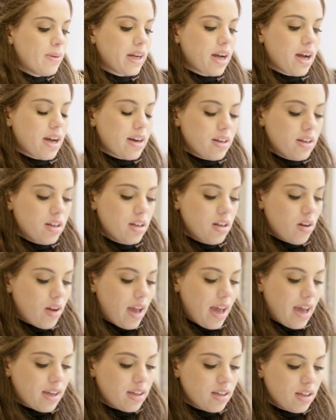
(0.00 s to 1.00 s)
my God,
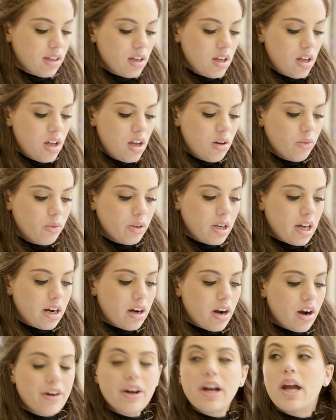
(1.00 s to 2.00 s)
okay. We
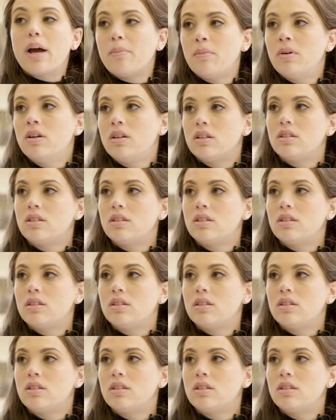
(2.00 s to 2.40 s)
gotta hurry up.